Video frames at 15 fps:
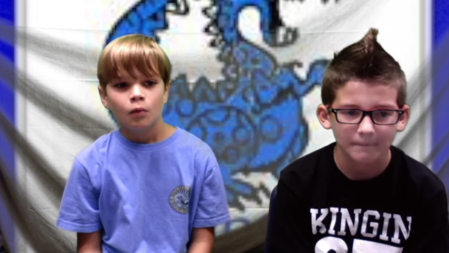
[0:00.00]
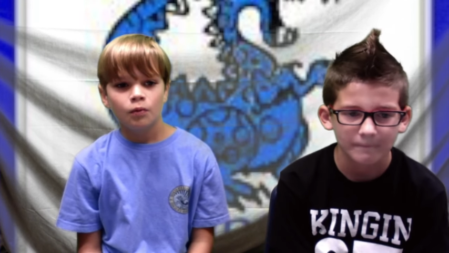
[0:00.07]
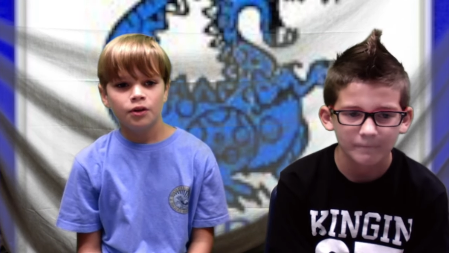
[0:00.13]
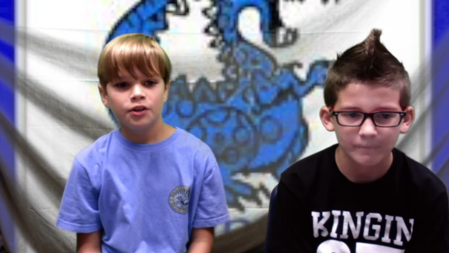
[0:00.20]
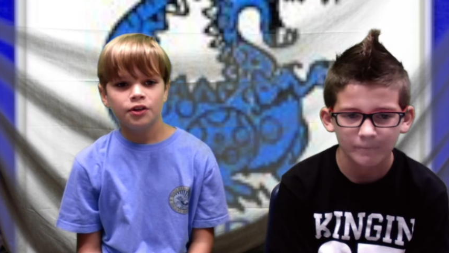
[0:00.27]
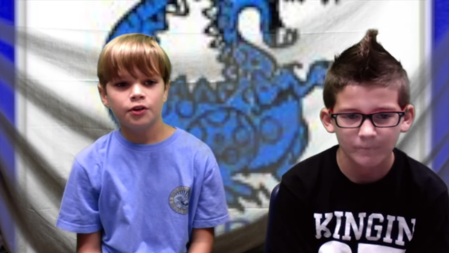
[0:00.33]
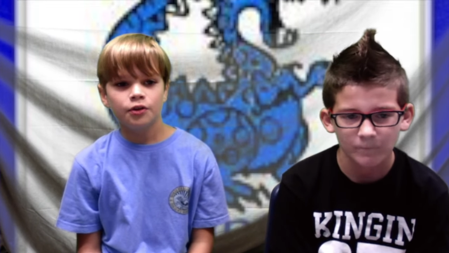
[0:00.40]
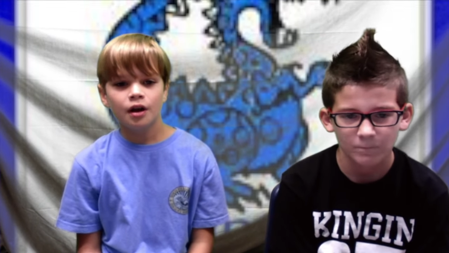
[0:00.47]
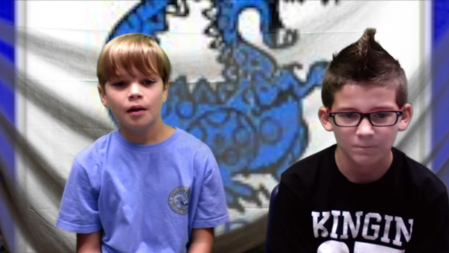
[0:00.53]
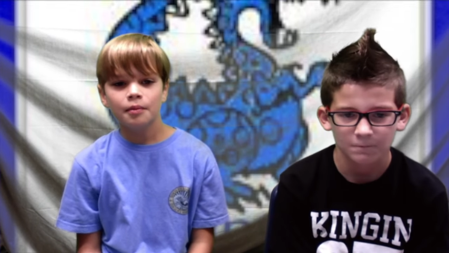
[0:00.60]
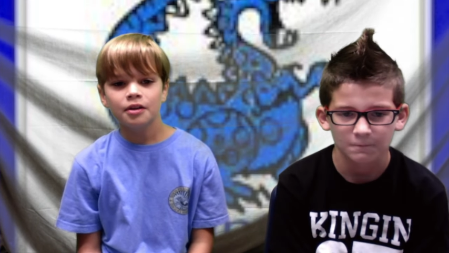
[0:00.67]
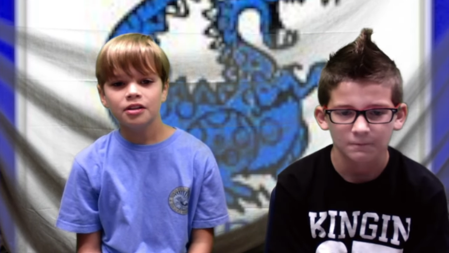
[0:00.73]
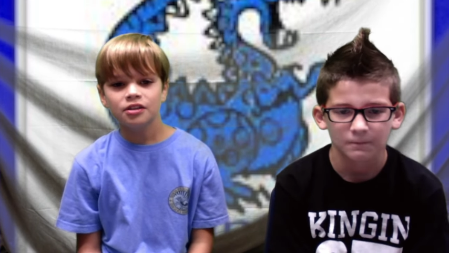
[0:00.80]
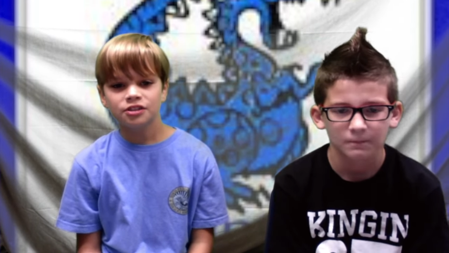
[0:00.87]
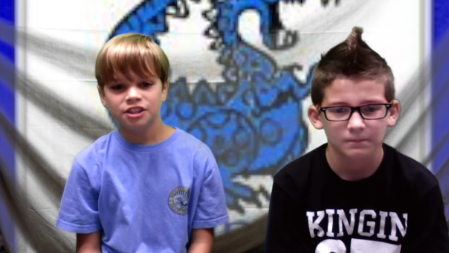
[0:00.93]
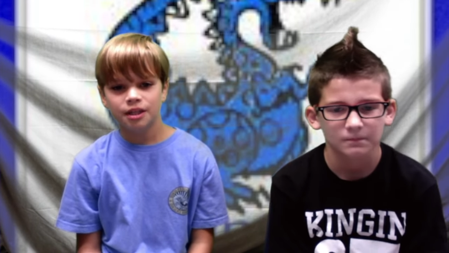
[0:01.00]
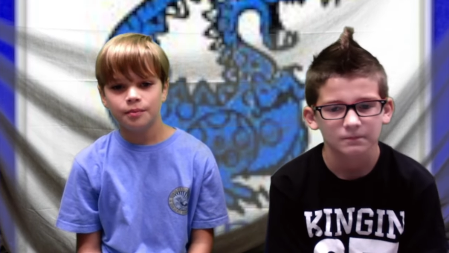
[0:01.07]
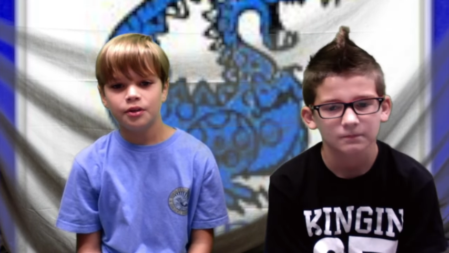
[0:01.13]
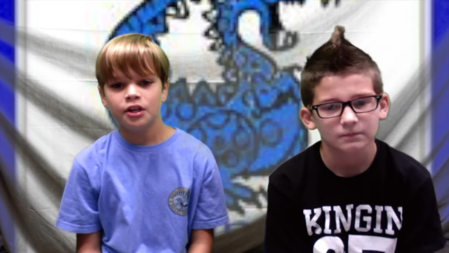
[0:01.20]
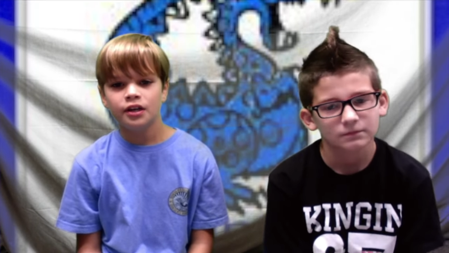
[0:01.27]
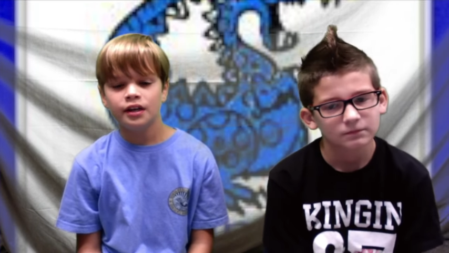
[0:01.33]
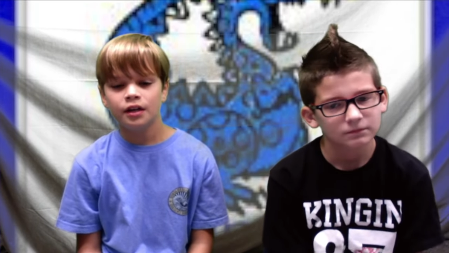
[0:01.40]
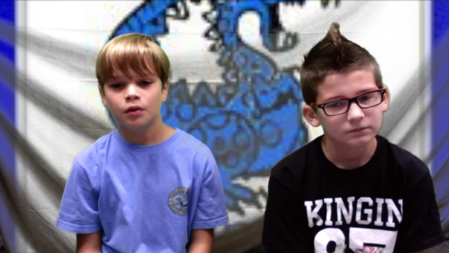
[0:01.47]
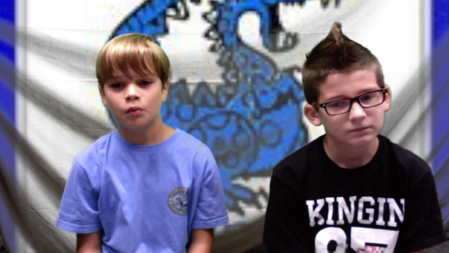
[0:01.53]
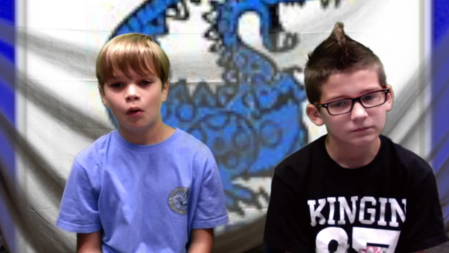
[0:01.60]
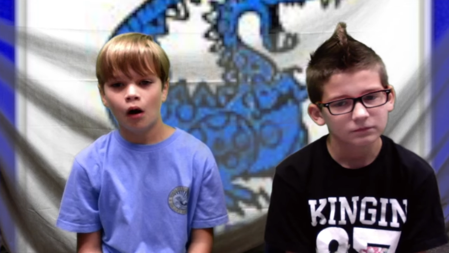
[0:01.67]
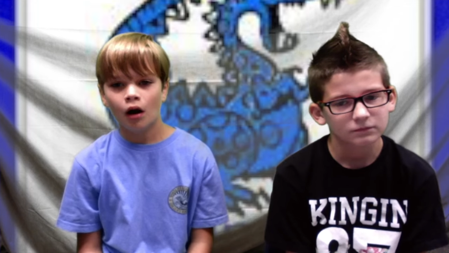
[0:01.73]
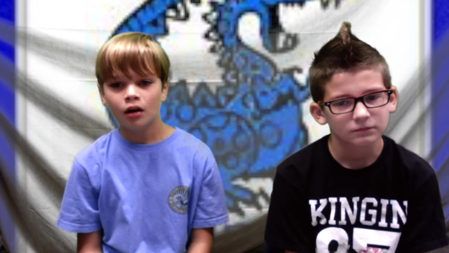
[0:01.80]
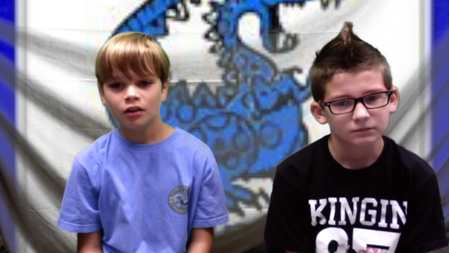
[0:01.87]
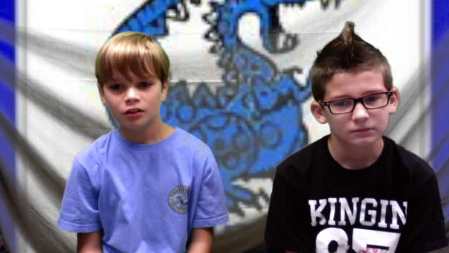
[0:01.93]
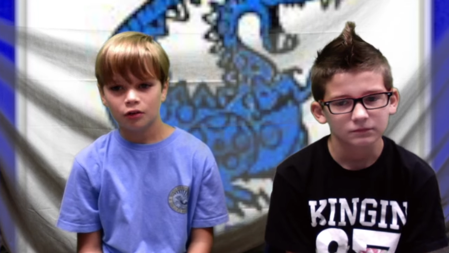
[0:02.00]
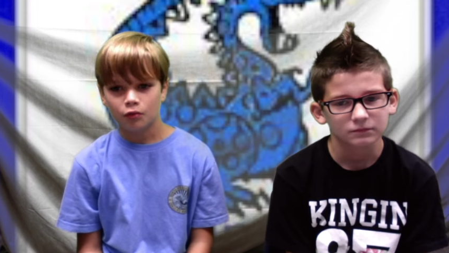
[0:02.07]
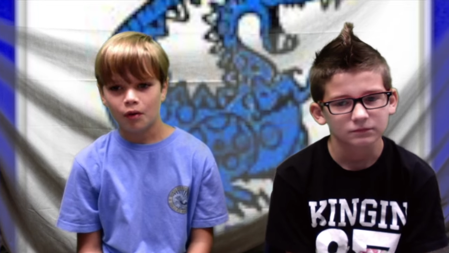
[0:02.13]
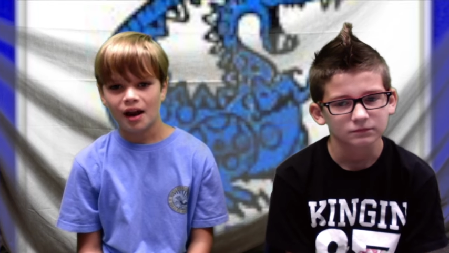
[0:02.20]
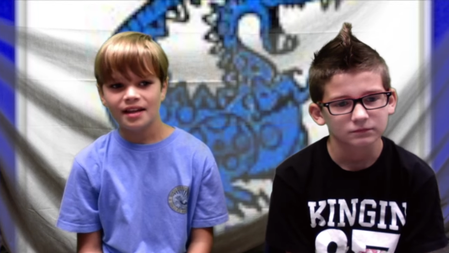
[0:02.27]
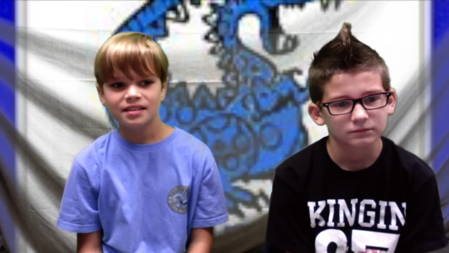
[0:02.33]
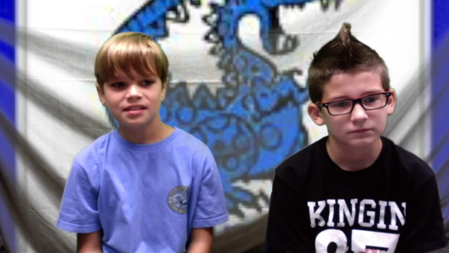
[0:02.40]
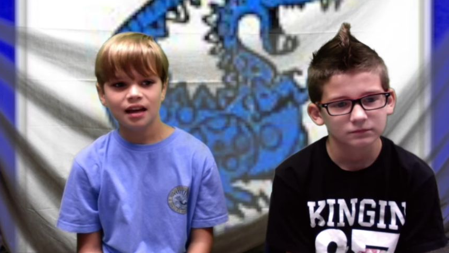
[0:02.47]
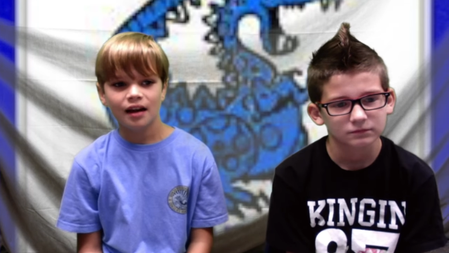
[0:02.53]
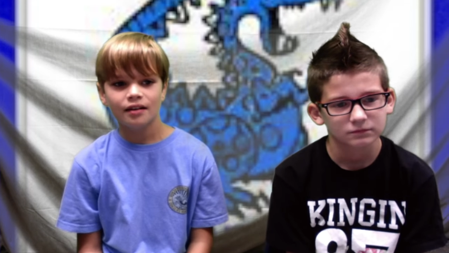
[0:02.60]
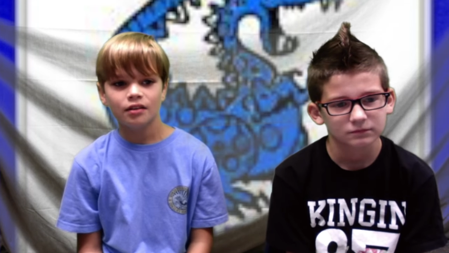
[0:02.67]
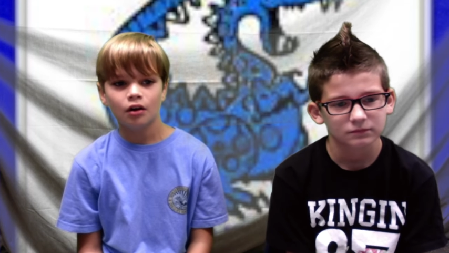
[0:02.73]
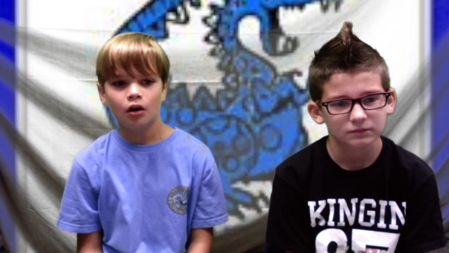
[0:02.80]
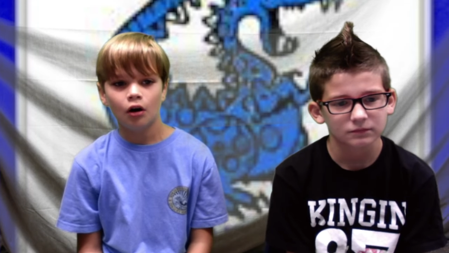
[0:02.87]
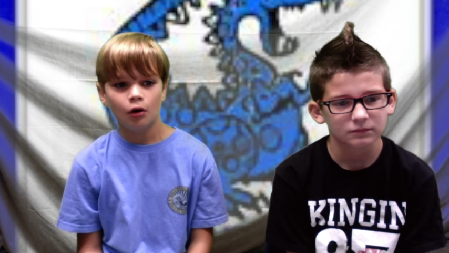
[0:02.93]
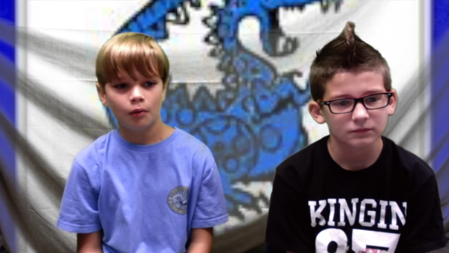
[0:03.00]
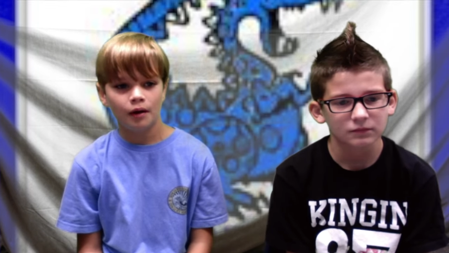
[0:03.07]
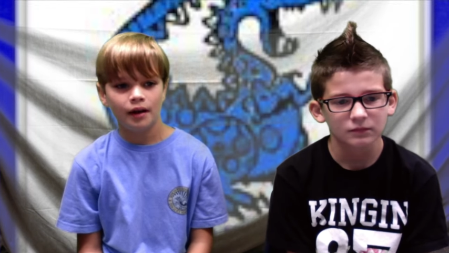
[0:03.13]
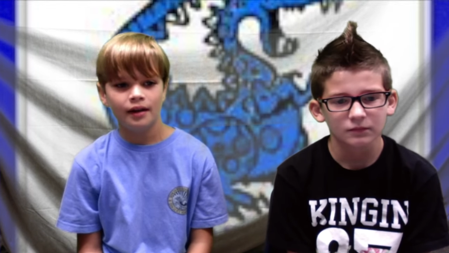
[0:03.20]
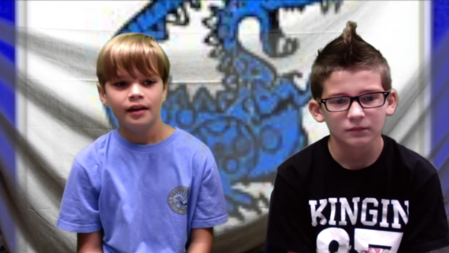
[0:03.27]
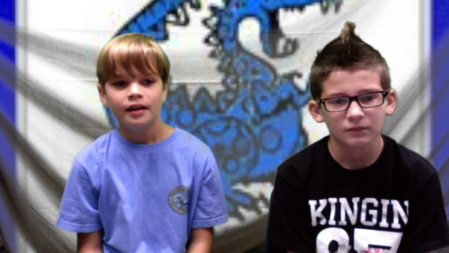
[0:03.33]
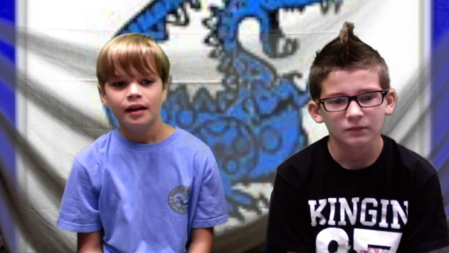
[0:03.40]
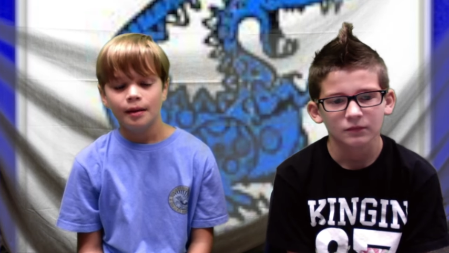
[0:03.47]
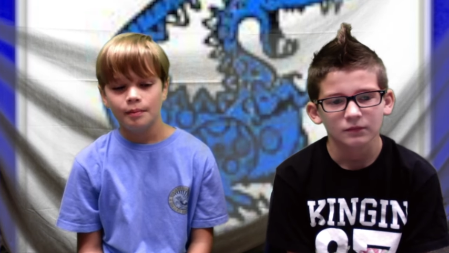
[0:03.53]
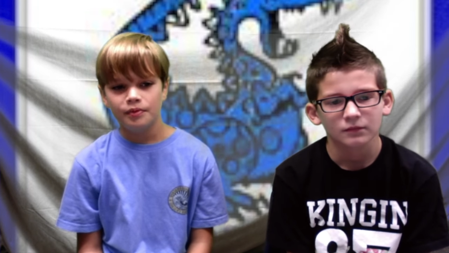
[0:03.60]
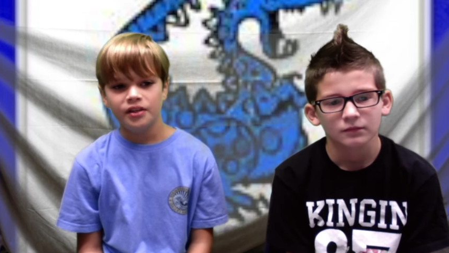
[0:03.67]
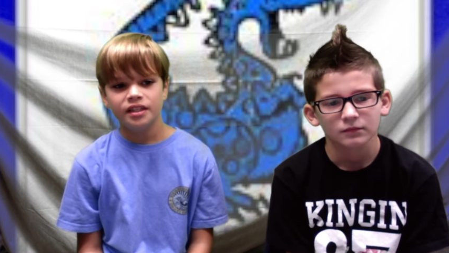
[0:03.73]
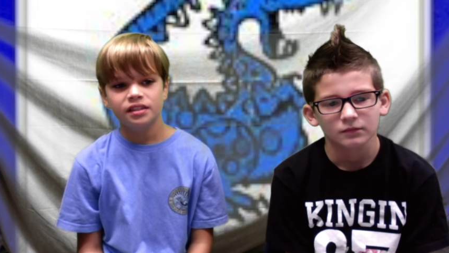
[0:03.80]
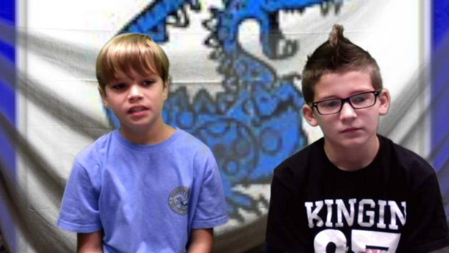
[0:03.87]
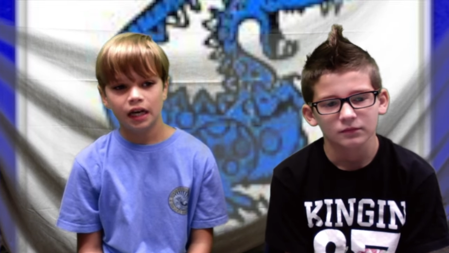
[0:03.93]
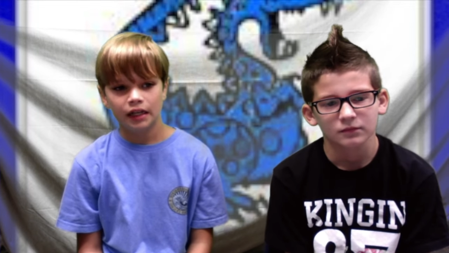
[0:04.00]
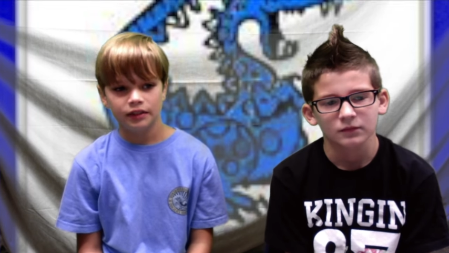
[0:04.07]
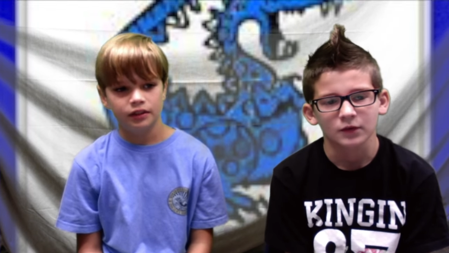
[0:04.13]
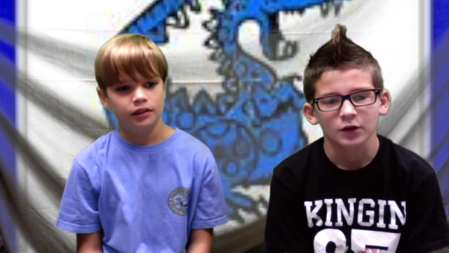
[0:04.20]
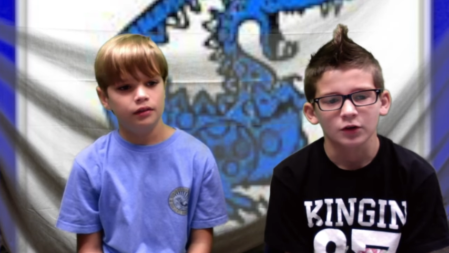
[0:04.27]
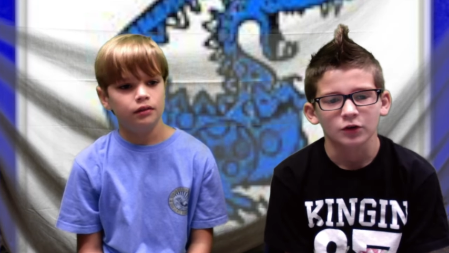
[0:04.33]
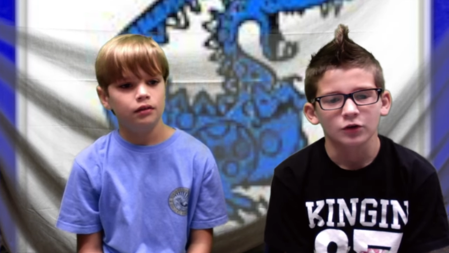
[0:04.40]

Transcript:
Speaker 1: When you come to the gym, you need to walk on the right side of the hallway and be silent.